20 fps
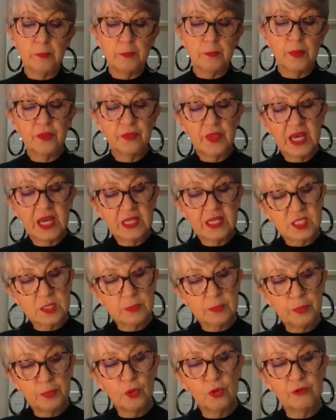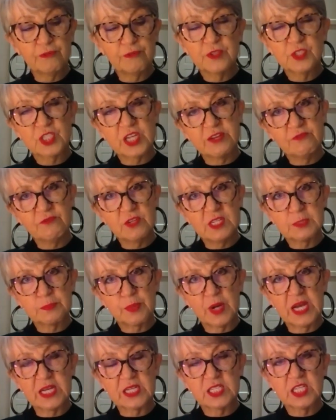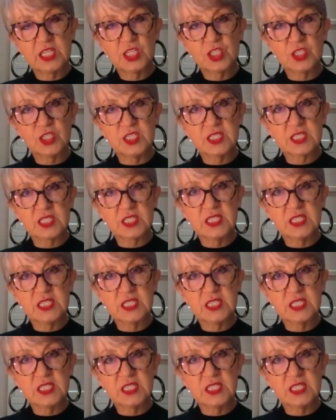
But that support for generalist practitioners